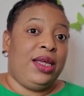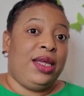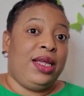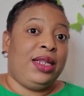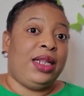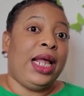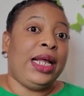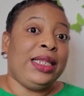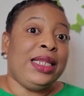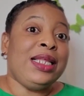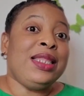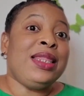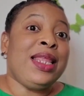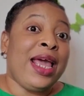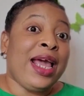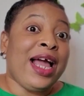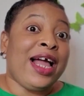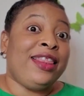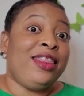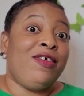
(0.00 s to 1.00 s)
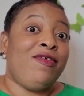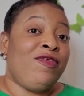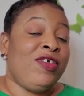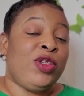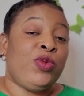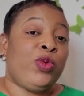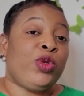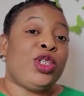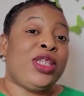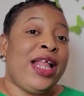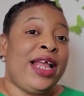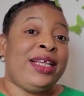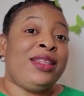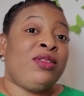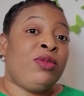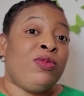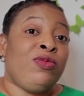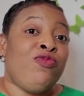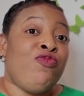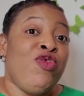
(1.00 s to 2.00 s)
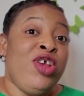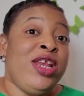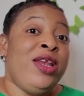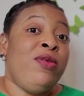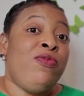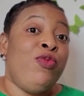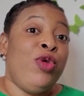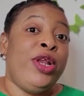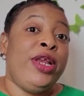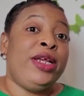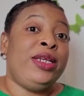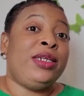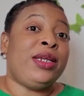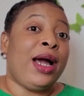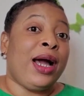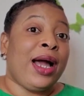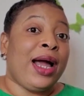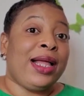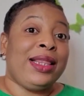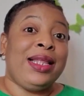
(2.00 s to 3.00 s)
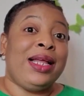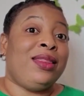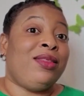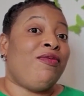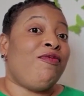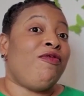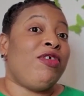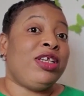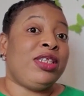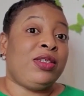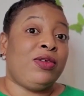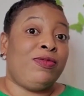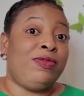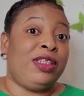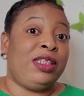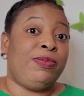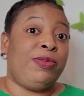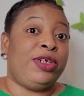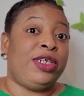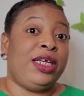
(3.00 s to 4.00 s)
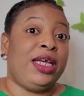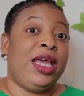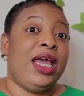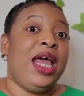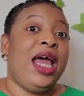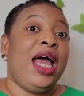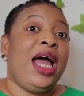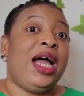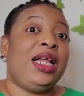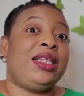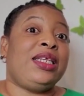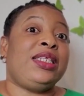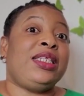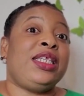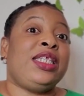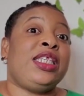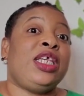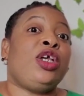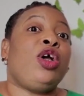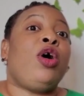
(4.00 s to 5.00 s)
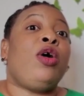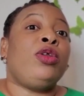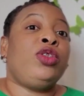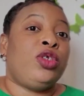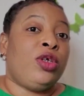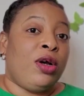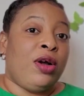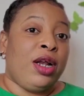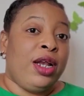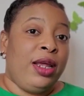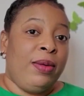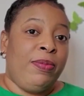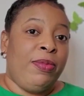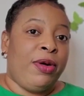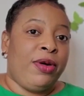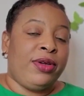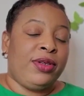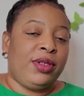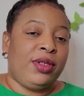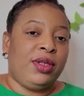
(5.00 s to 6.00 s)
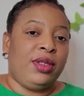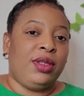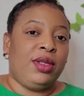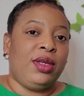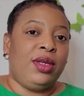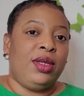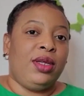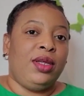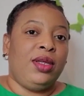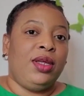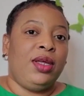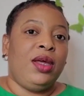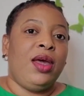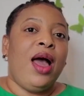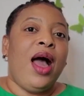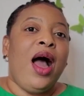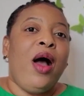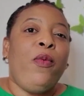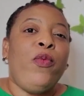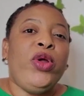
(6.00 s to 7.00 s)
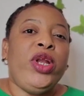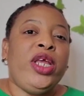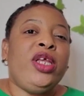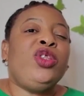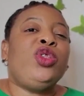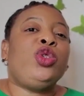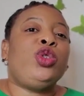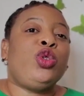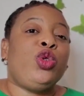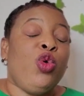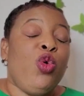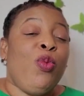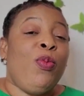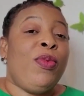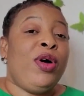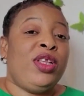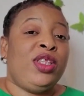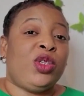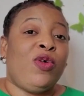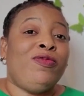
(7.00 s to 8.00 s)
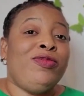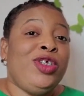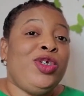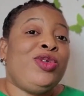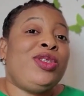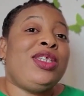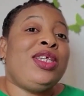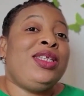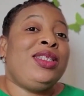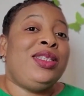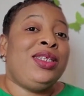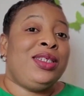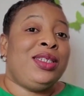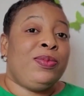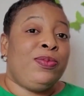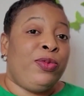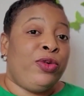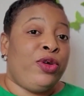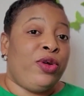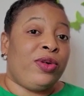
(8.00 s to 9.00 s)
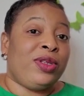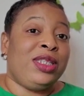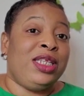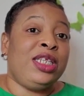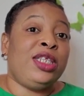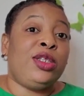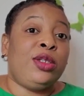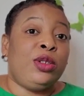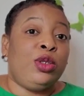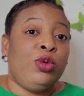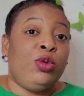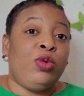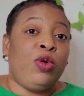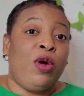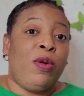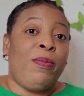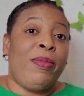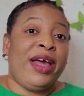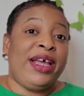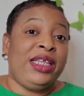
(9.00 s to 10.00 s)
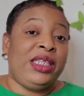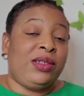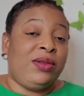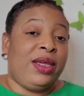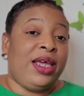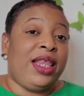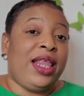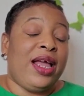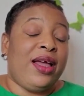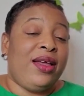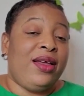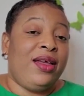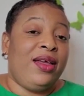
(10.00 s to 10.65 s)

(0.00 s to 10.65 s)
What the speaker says: Like the neck and the face was like really, really darker than the rest of his body. And this is a hot chocolate person. And within 2 months of using this product, these two combined together,